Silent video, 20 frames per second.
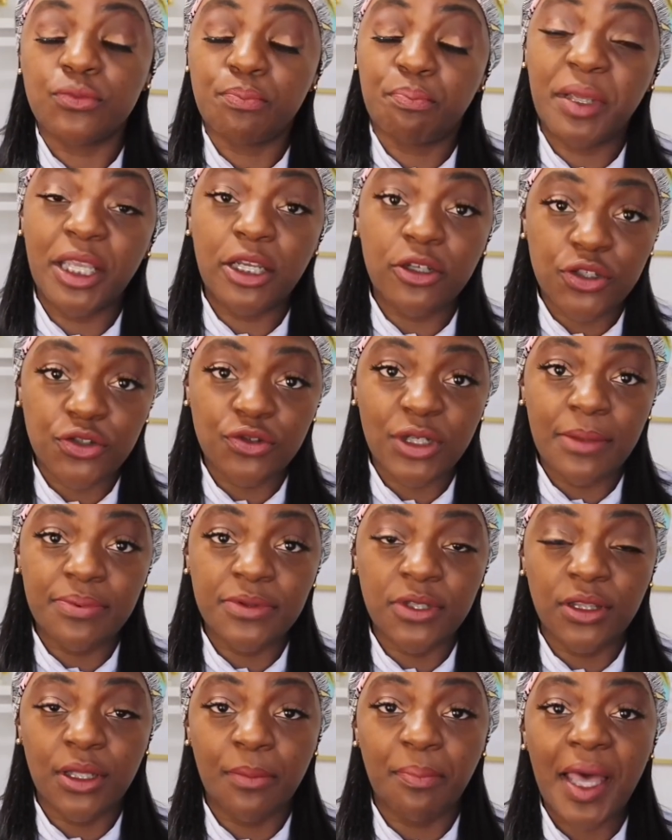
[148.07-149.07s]
bigger stripes
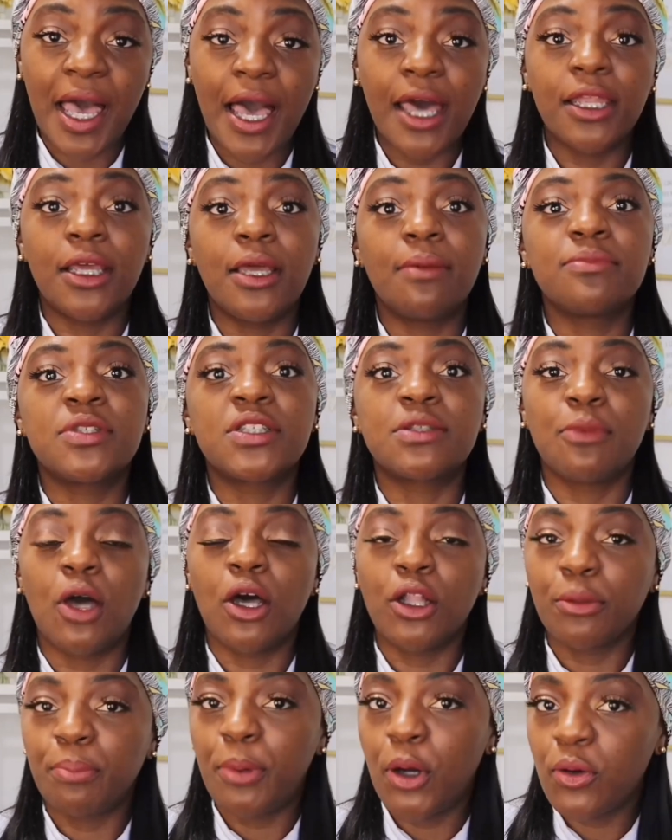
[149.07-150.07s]
on the bottom,
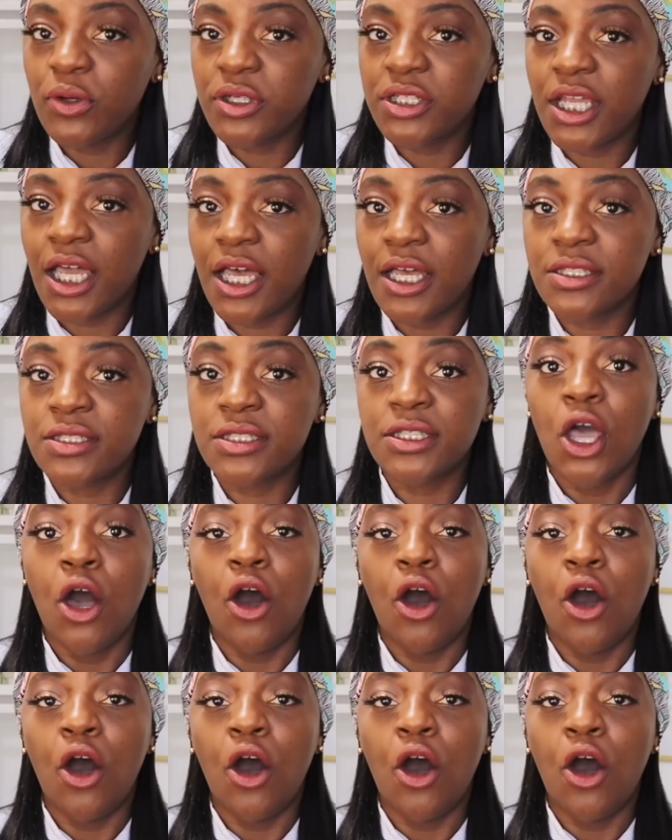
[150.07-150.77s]
smaller polka dots